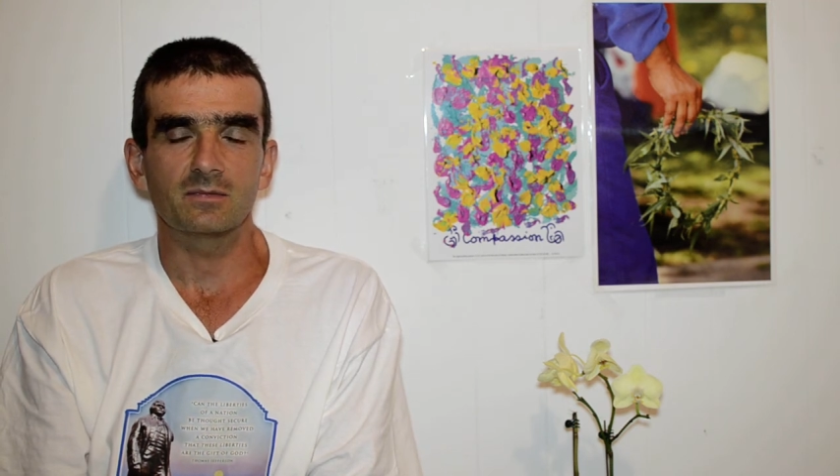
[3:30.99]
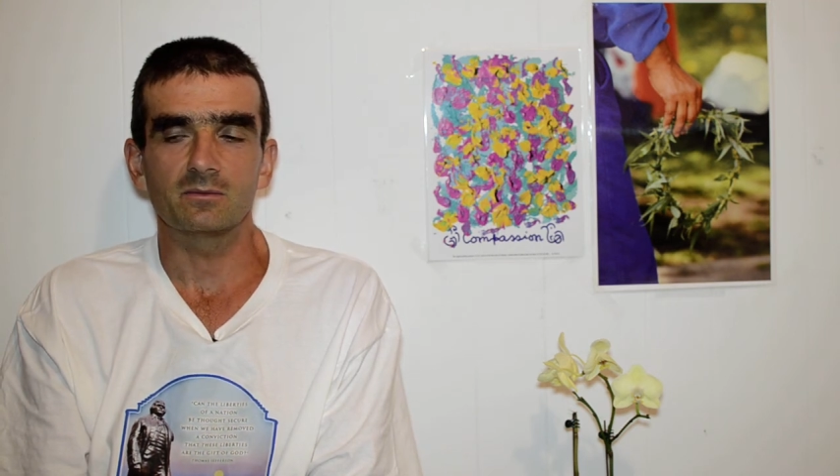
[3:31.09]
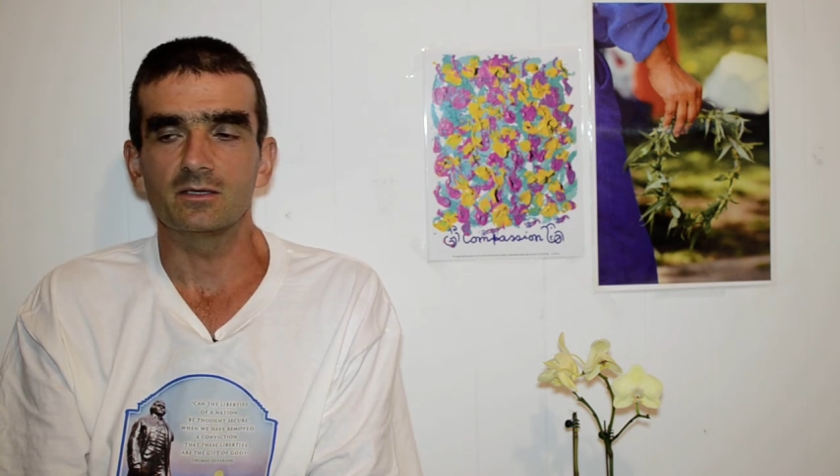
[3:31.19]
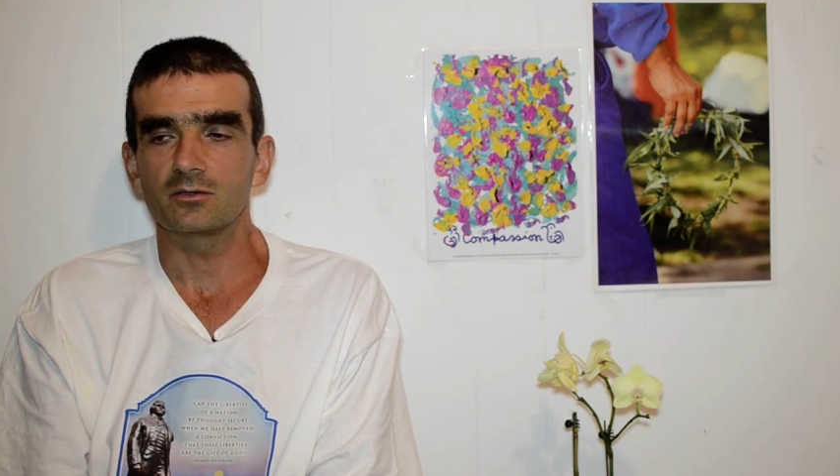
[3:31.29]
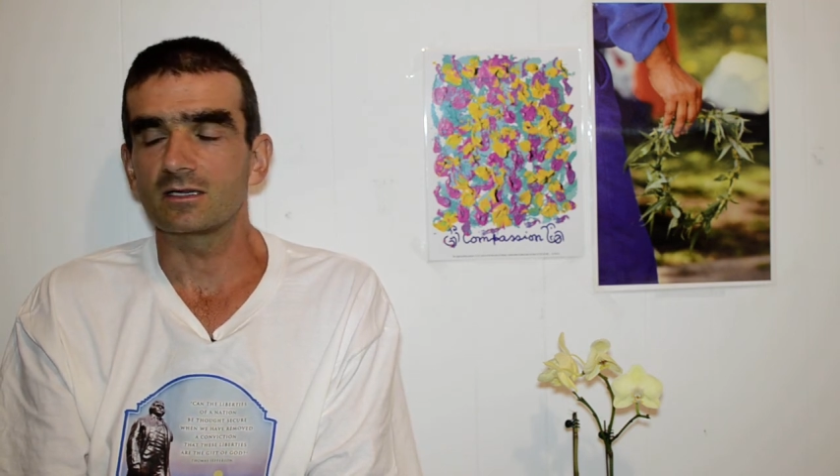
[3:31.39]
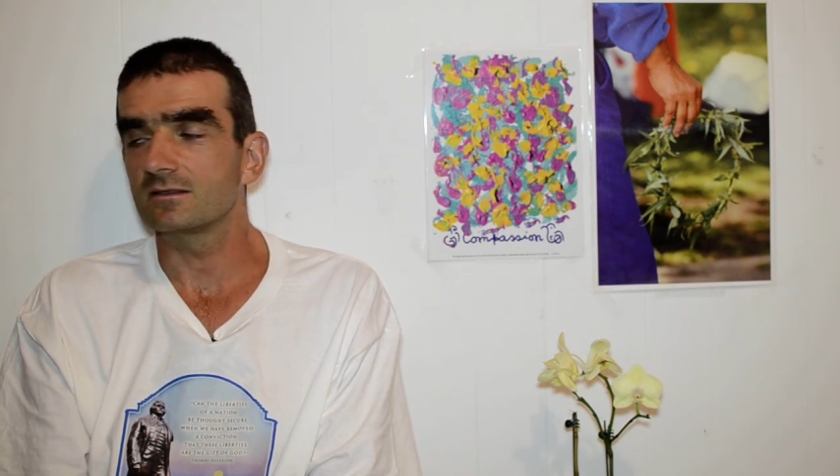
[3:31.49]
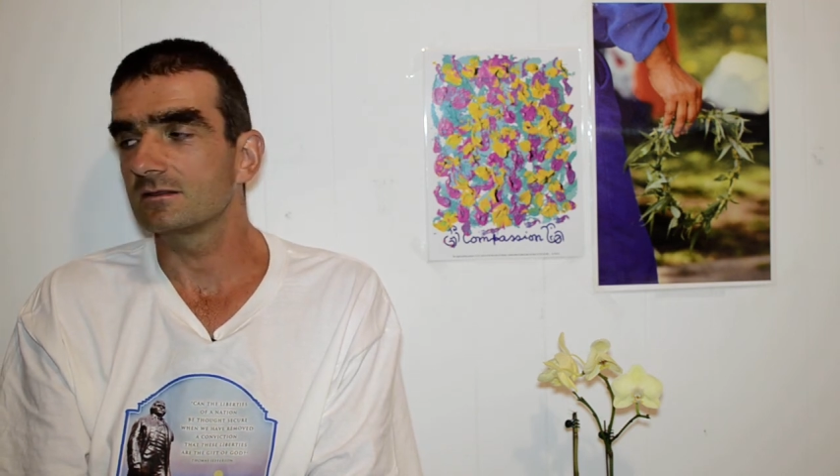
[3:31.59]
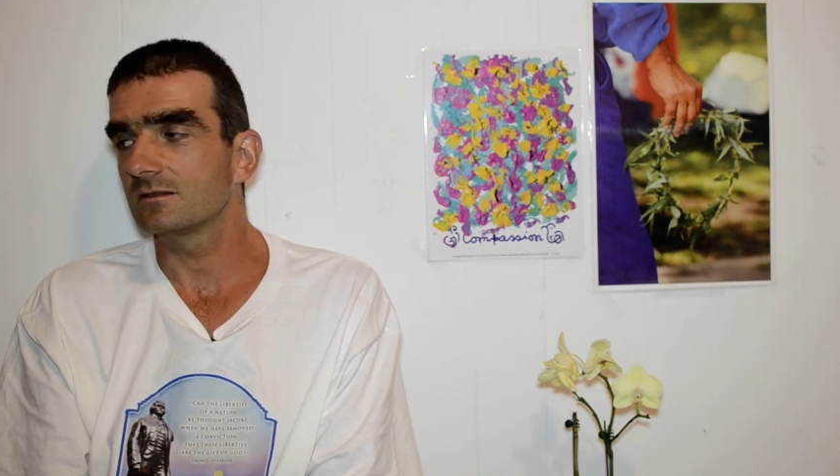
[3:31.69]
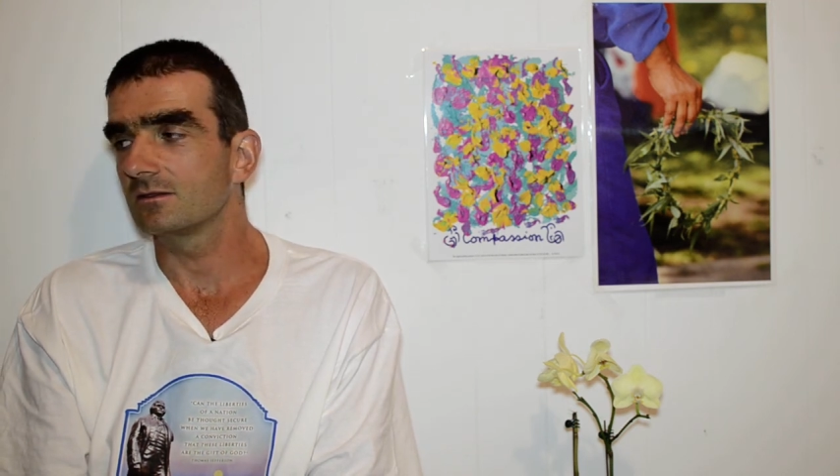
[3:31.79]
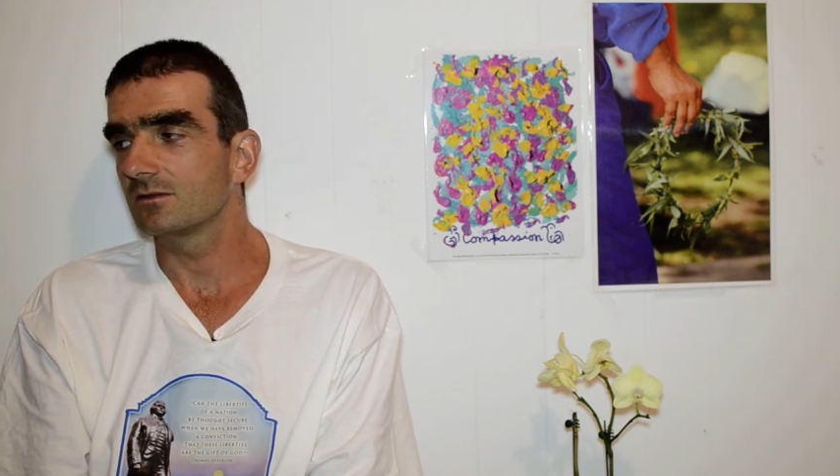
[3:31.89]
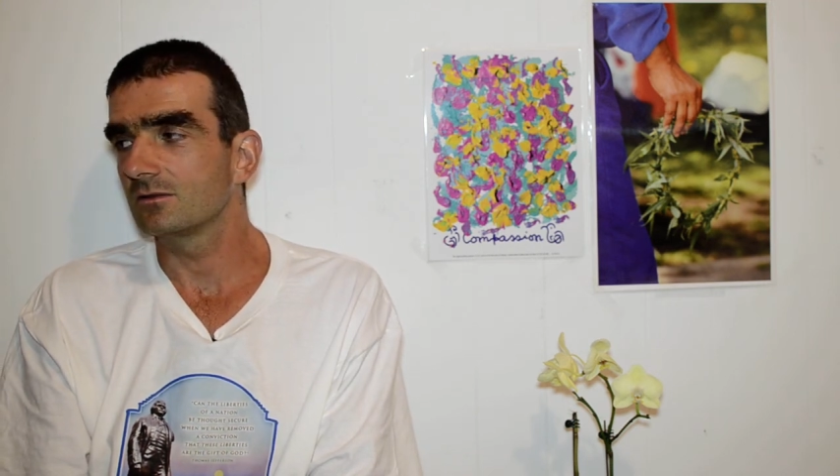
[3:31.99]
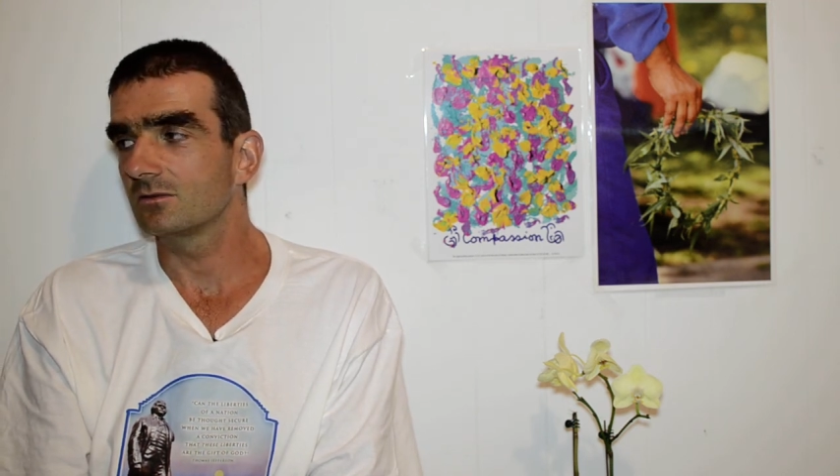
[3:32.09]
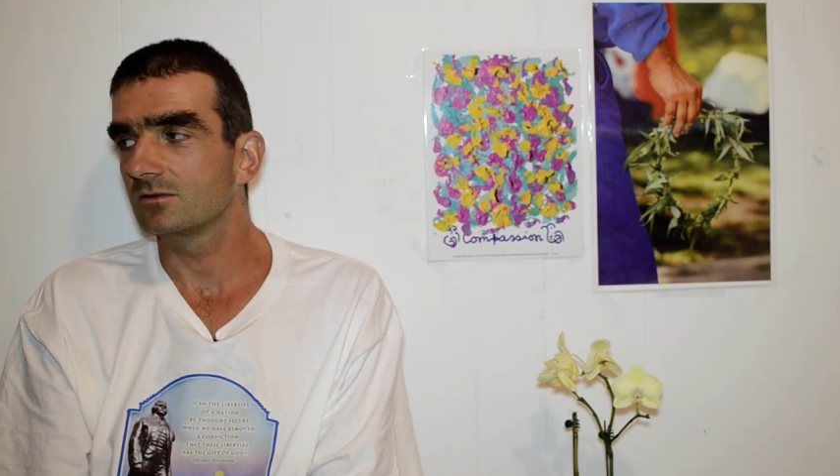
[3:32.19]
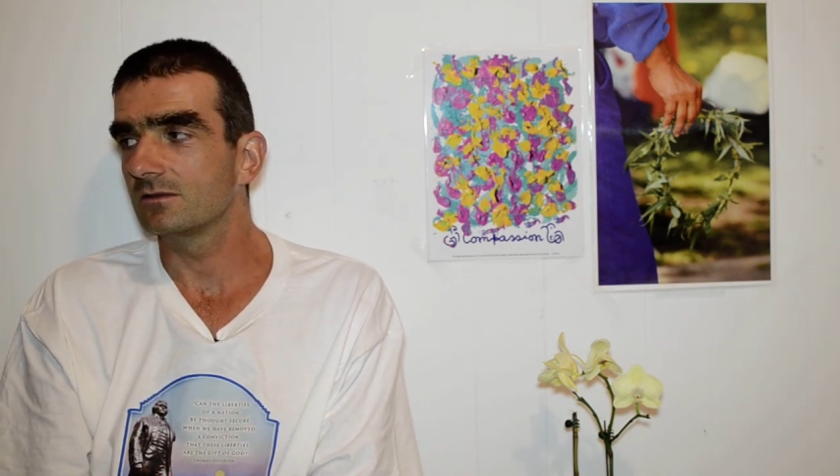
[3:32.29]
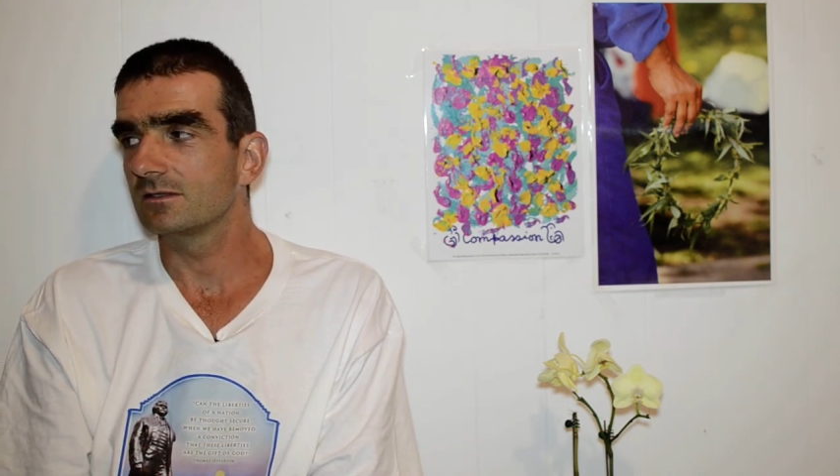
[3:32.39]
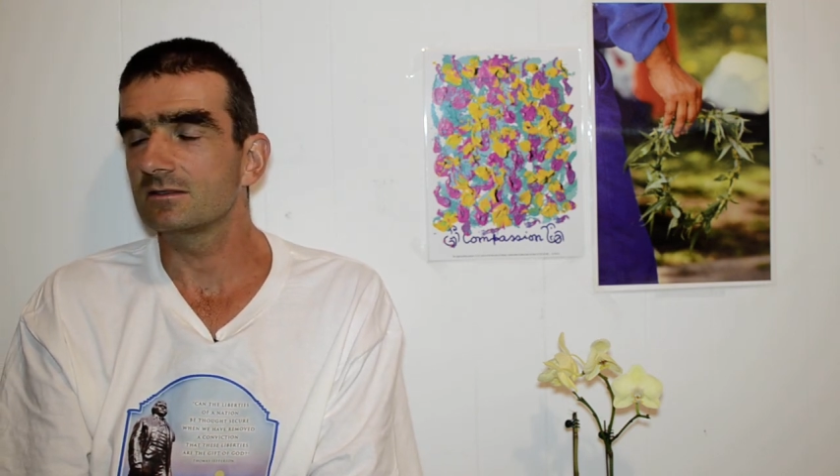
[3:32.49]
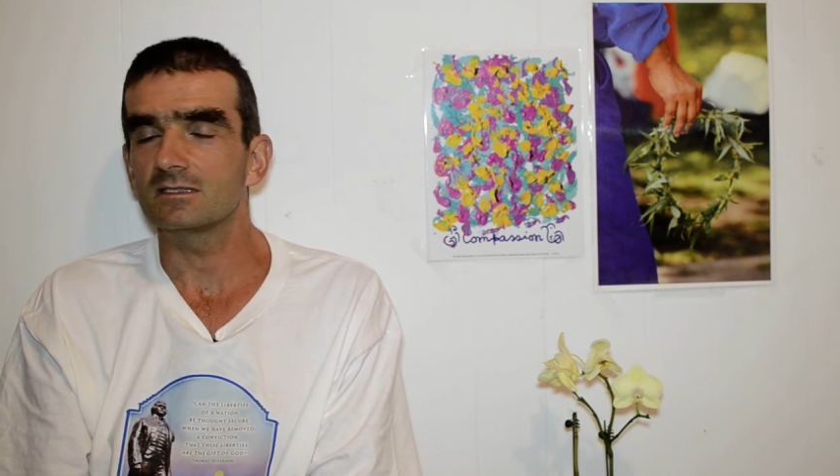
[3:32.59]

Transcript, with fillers: Maybe you could even